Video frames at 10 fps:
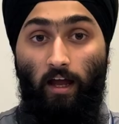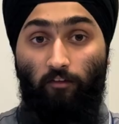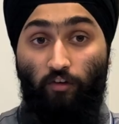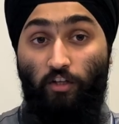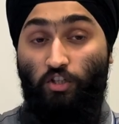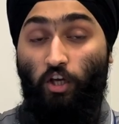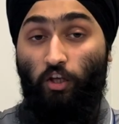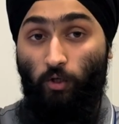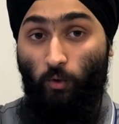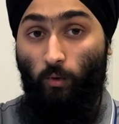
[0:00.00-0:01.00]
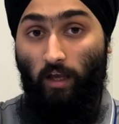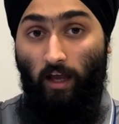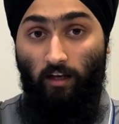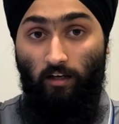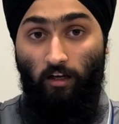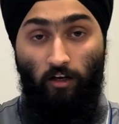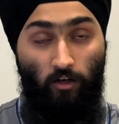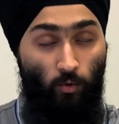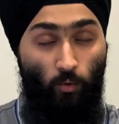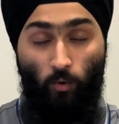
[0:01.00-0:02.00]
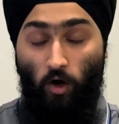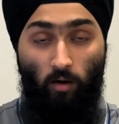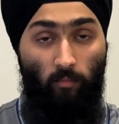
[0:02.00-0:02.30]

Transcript: which you can do all